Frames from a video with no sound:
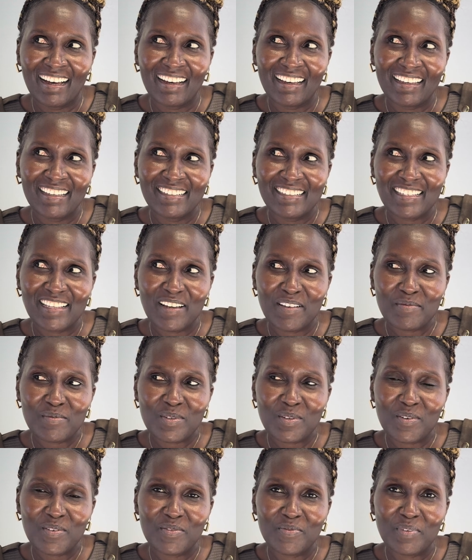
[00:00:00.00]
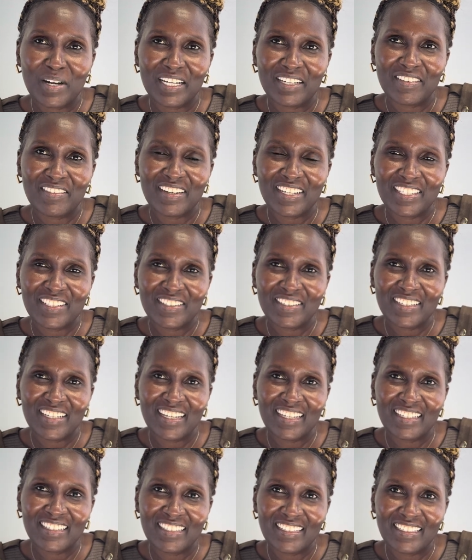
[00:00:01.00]
In terms of migration
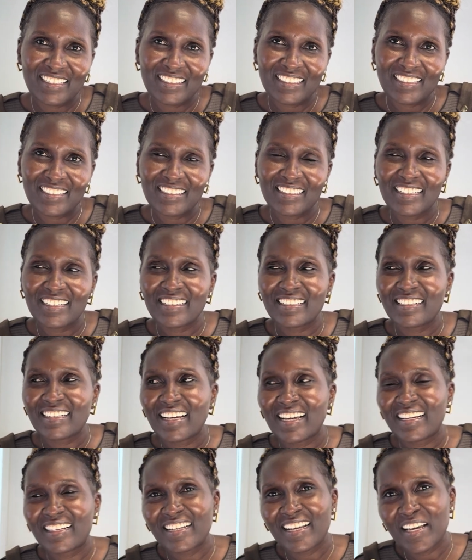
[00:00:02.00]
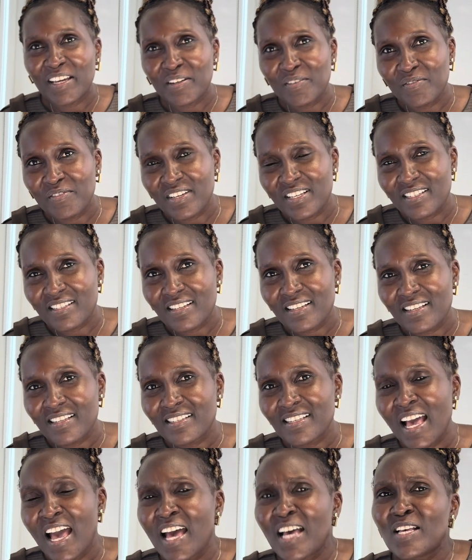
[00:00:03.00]
and visas.
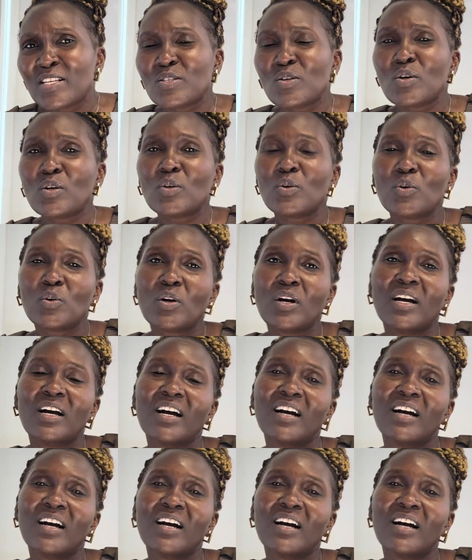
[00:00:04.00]
So look,